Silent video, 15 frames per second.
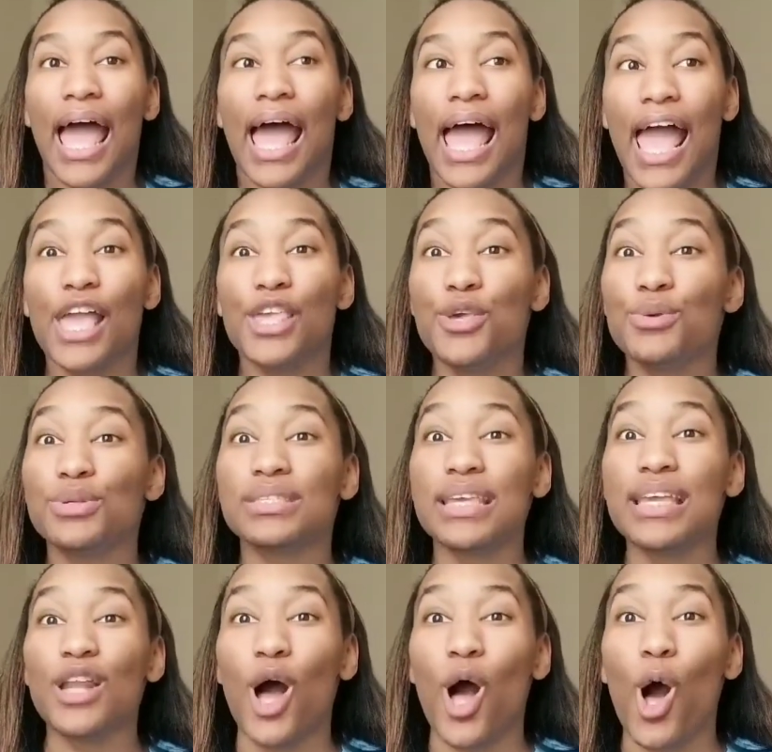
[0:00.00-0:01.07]
And you see
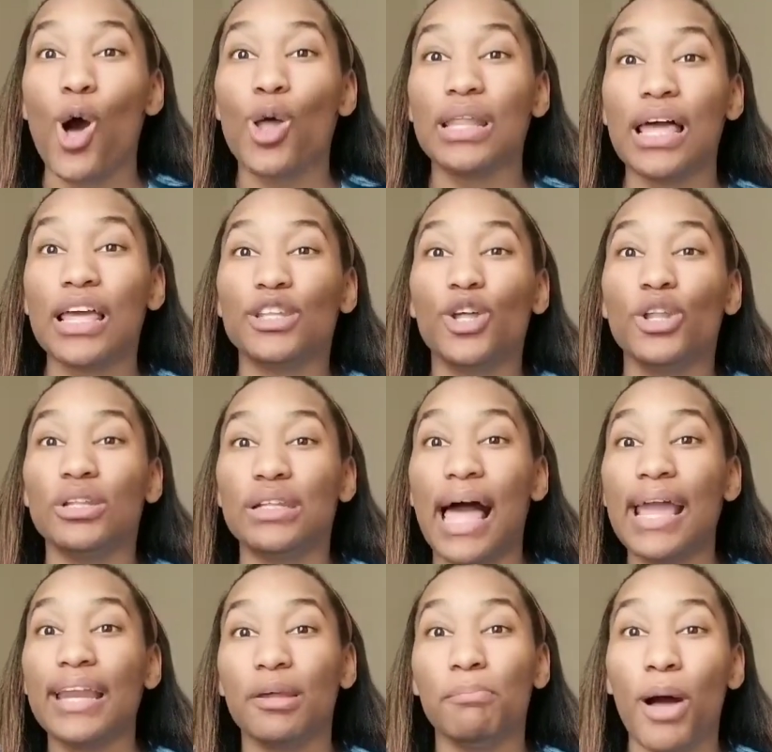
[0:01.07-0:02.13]
the whole like little
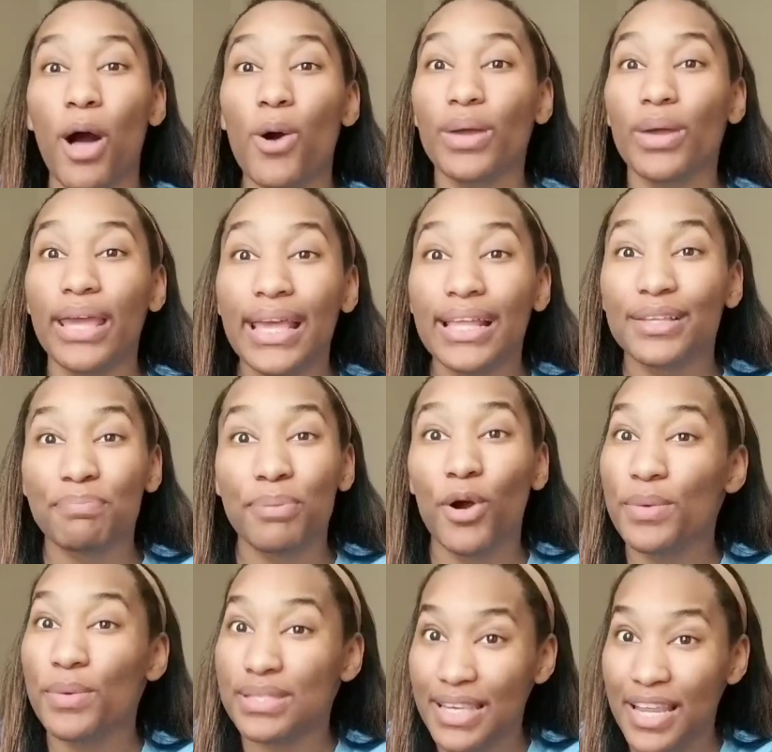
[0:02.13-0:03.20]
lightning bolt hit
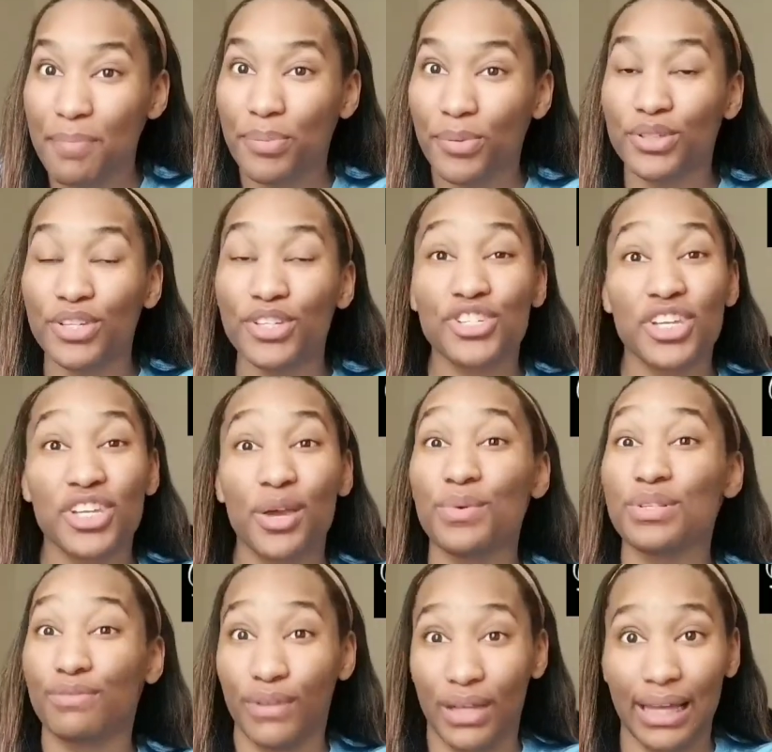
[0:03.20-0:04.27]
Puma's nipple. The shit was
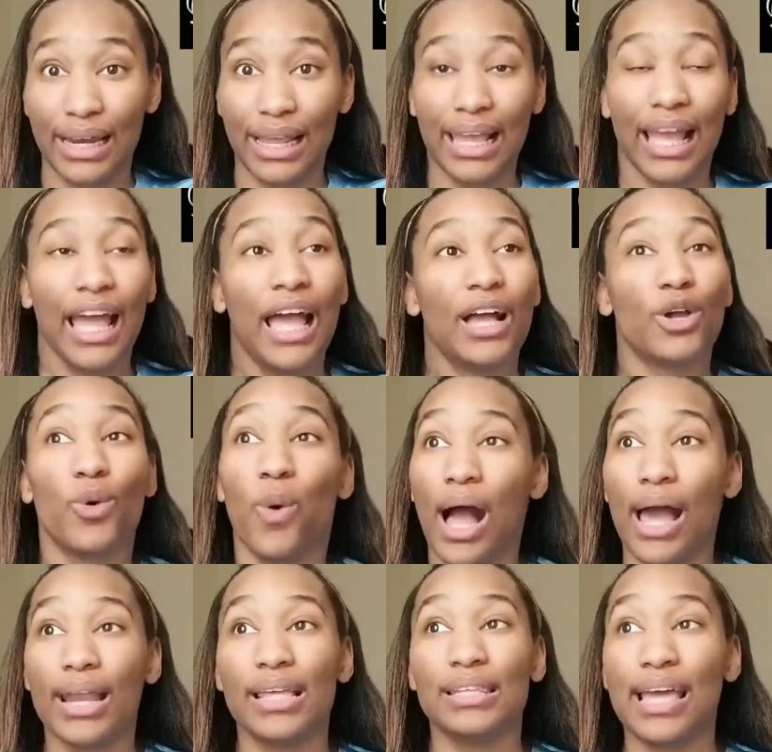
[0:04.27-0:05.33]
funny.
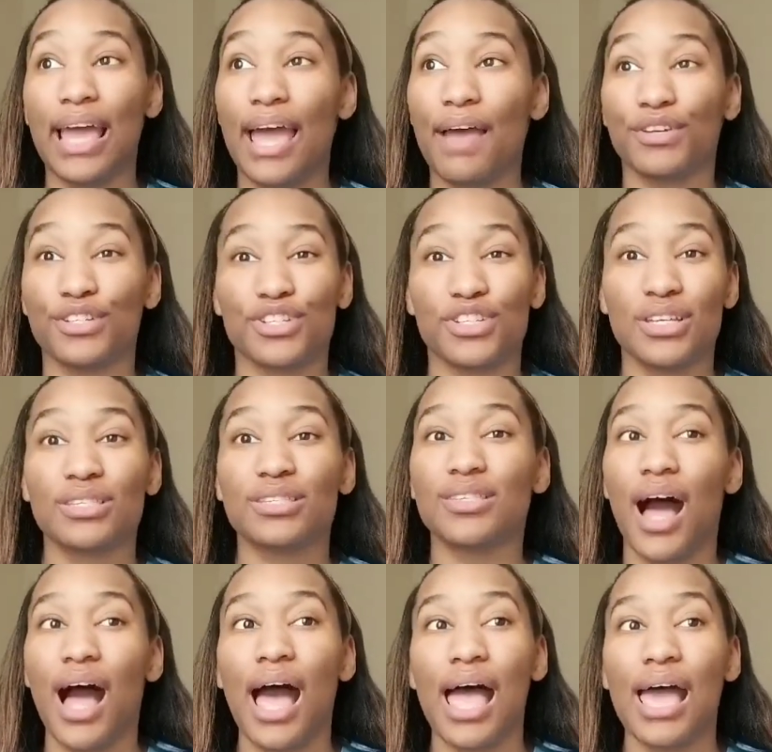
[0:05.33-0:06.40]
Kwani laughed because she
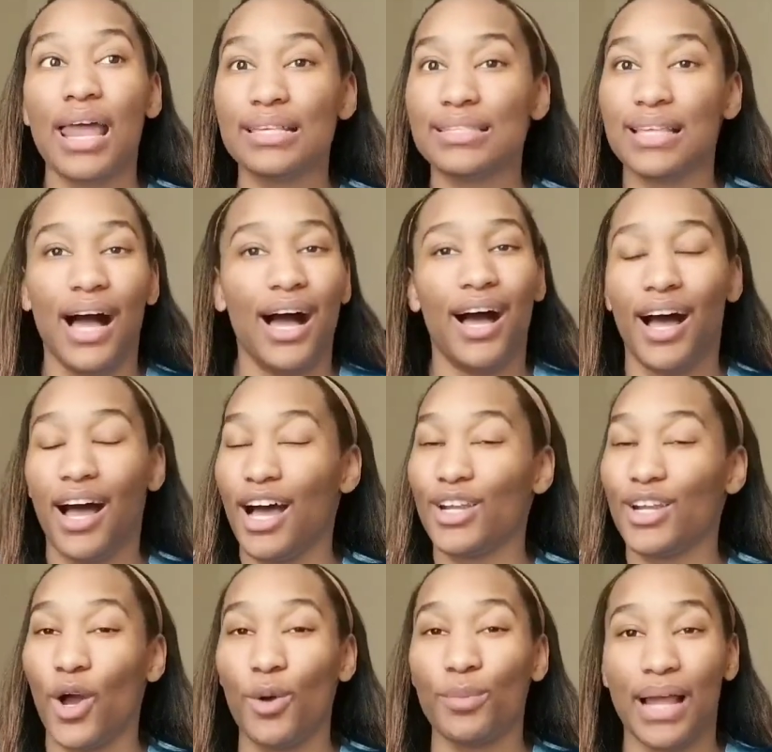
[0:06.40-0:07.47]
saw it. He said, uh-uh,
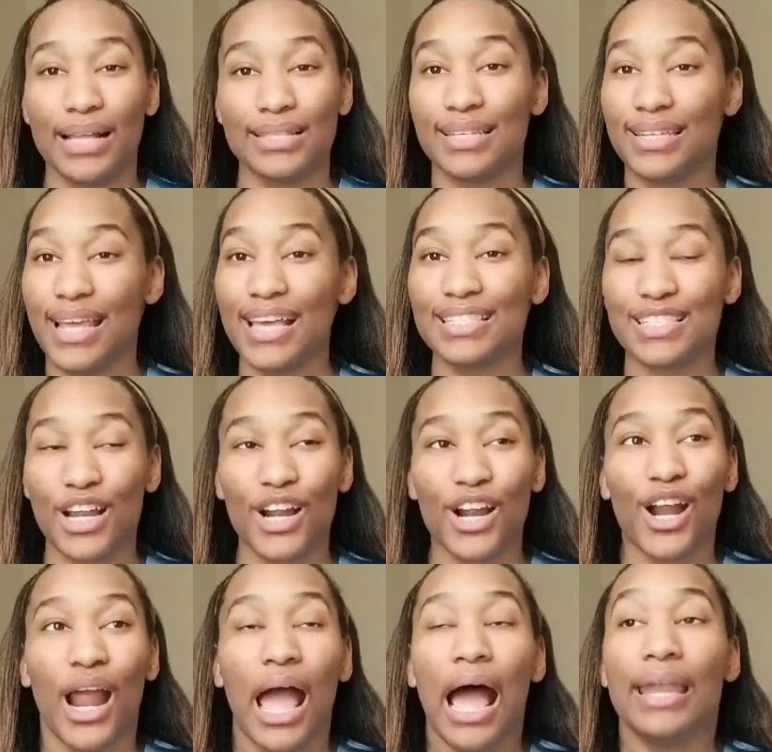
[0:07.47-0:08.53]
nope, not today, sir.